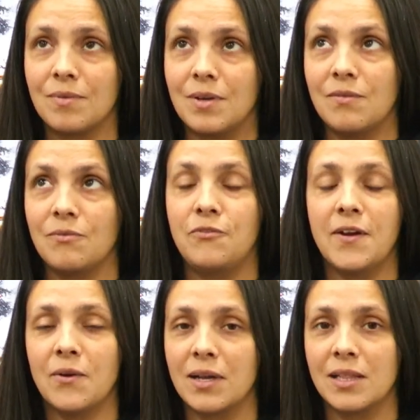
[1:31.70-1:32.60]

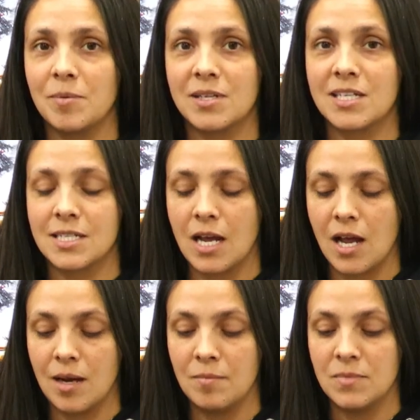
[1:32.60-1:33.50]
very limited
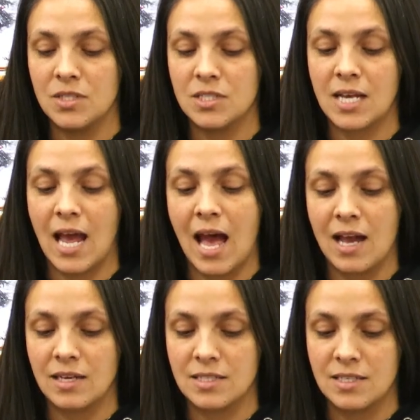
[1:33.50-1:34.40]
time to
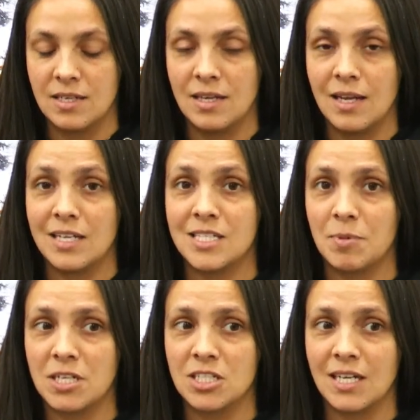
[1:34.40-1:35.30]
act,
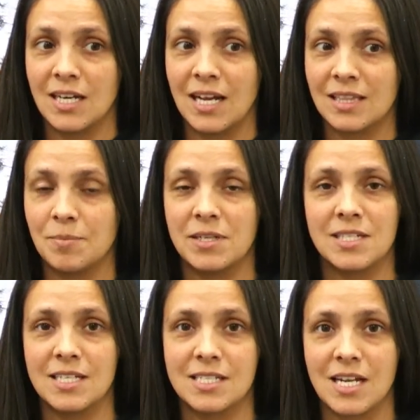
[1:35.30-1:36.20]
especially at the
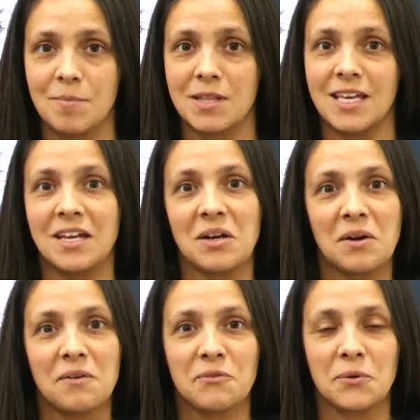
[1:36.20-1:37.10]
busiest time of the
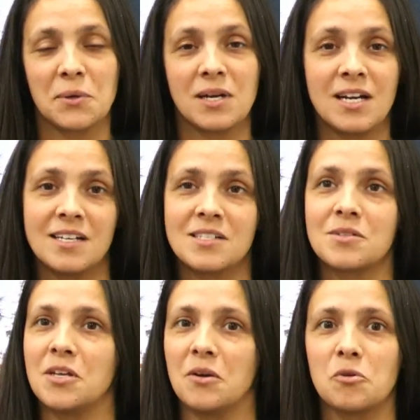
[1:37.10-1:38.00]
year for us,
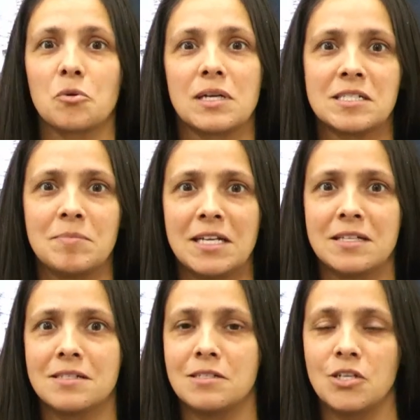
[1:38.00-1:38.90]
Christmas,
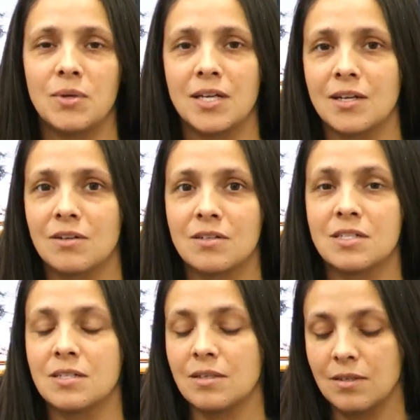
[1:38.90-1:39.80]
New Year's.
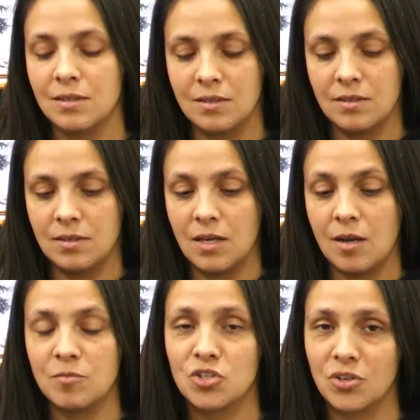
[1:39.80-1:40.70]

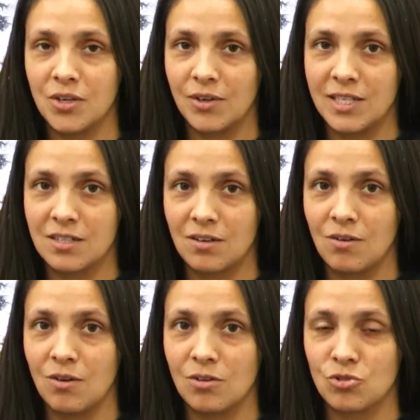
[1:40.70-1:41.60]
I'm sure you guys are
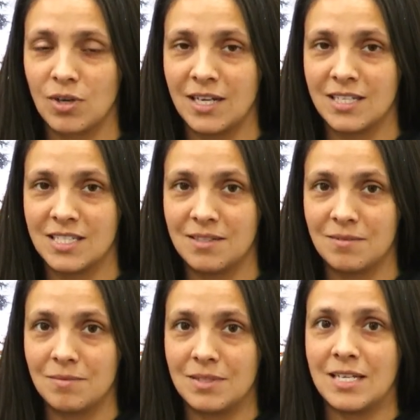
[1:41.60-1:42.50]
all trying to
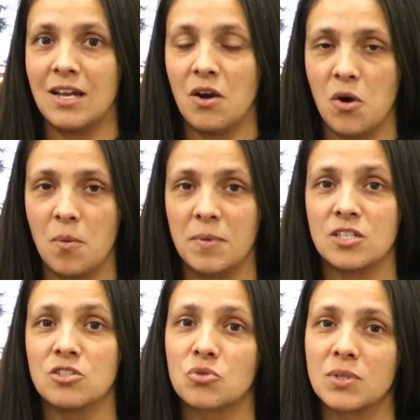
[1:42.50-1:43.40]
stay home and
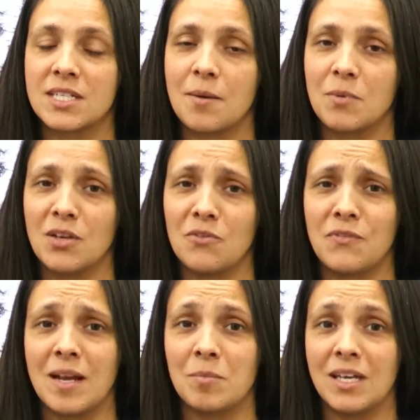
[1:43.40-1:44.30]
enjoy time with your
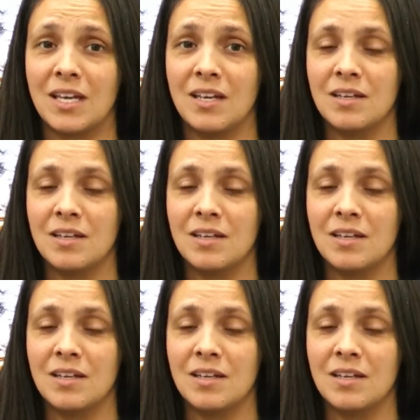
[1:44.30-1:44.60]
family.